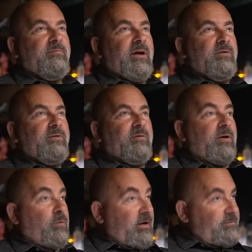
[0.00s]
my you know my
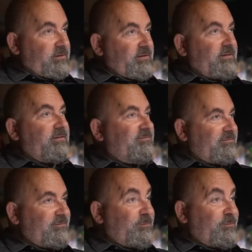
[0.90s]
wife was in the
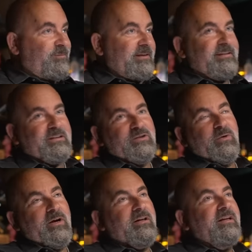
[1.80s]
business as
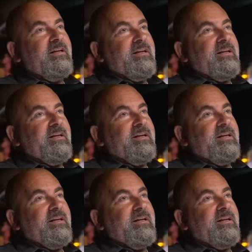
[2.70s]
well.